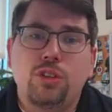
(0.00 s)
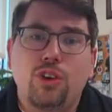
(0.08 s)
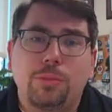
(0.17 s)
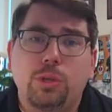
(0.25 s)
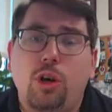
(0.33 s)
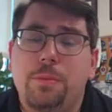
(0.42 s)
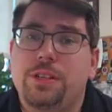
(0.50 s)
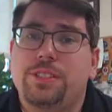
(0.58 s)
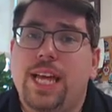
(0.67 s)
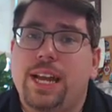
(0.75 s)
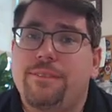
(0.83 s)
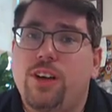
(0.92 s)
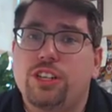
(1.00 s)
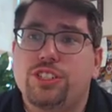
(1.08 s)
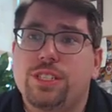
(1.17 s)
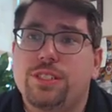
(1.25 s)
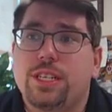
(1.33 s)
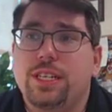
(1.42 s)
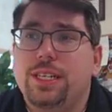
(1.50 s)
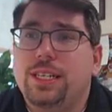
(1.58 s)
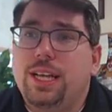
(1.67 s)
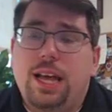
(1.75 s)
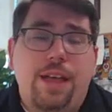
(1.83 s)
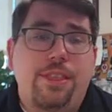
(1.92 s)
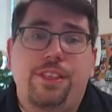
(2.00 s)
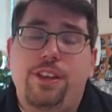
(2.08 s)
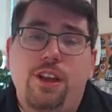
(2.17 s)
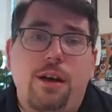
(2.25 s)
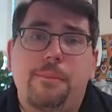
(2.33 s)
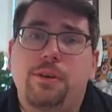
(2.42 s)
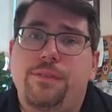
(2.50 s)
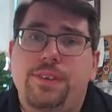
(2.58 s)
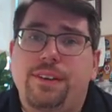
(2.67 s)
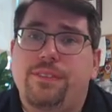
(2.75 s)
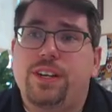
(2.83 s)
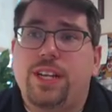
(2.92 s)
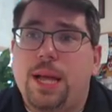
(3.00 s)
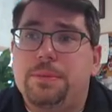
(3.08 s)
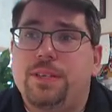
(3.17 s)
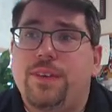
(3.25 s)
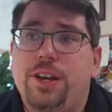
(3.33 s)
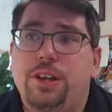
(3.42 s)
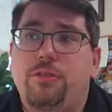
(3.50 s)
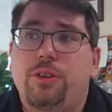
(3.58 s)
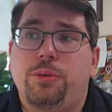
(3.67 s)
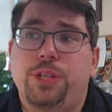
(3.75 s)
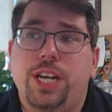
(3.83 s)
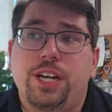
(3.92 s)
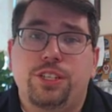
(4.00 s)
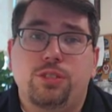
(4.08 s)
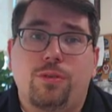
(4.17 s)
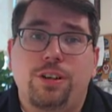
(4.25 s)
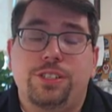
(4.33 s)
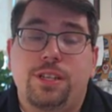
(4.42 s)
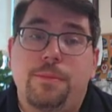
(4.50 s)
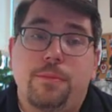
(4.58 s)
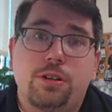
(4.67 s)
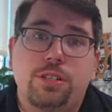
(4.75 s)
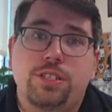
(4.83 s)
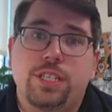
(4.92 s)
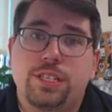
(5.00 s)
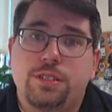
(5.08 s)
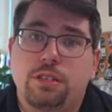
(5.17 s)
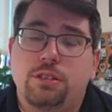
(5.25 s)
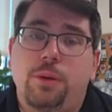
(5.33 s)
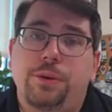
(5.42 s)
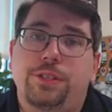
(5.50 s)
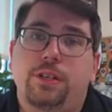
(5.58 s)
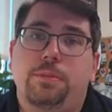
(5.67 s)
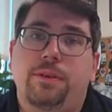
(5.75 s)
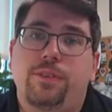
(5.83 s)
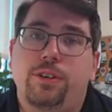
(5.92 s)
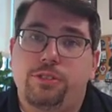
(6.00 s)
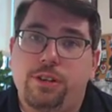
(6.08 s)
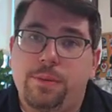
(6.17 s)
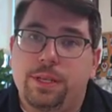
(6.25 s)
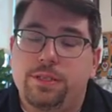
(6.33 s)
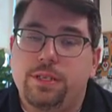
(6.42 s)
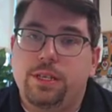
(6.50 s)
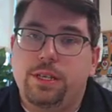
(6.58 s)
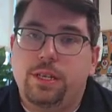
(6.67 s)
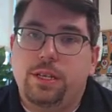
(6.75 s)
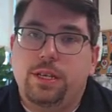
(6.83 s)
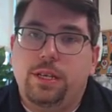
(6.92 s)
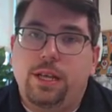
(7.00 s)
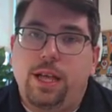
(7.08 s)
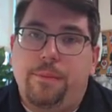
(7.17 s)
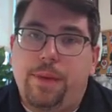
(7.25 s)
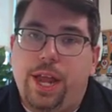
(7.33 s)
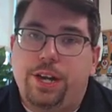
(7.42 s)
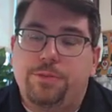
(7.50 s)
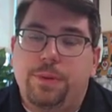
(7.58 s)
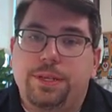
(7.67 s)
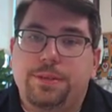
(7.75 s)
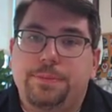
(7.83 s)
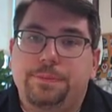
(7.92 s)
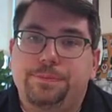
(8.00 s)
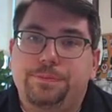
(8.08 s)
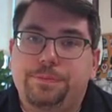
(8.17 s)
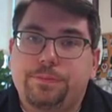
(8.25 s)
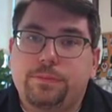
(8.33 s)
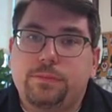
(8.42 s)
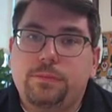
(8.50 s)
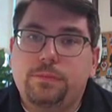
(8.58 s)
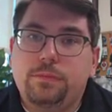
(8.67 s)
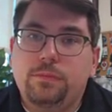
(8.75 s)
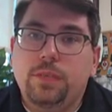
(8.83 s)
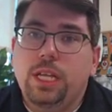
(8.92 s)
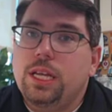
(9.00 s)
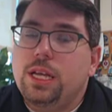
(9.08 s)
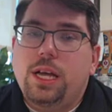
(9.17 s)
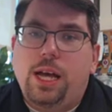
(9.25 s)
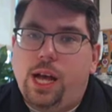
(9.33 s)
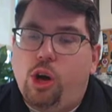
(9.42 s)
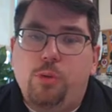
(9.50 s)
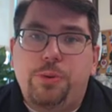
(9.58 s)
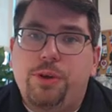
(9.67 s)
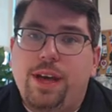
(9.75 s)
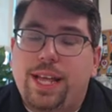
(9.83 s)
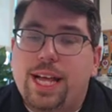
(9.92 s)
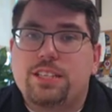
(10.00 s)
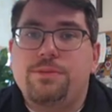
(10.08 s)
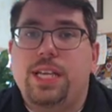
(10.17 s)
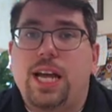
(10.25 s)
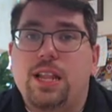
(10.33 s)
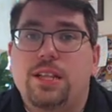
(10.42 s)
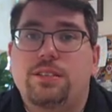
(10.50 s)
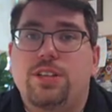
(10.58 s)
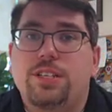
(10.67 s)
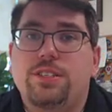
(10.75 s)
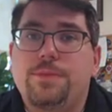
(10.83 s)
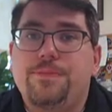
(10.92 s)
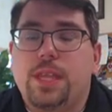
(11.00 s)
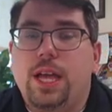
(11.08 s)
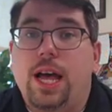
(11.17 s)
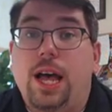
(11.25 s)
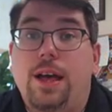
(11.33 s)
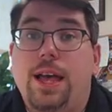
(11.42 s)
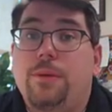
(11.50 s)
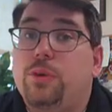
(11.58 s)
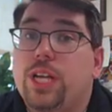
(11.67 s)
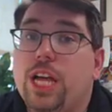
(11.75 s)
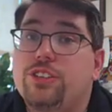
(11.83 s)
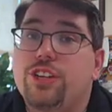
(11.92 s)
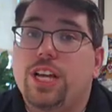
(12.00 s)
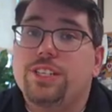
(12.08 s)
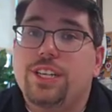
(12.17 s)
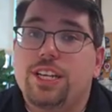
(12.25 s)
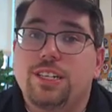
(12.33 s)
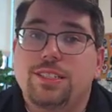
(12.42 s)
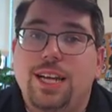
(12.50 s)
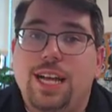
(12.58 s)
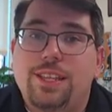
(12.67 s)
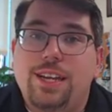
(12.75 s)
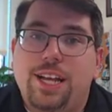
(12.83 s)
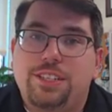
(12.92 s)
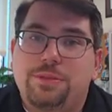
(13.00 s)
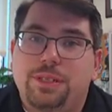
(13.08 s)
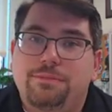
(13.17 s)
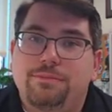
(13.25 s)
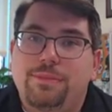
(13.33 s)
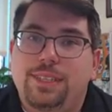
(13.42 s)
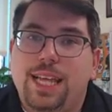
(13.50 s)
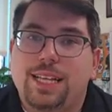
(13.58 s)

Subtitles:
normal homeostatic functions, and then the number of different types of endocrine-related disorders and emergencies, along with their preferred treatments and managements. I hope you had got something out of this lesson, and we'll catch you guys here on the next one.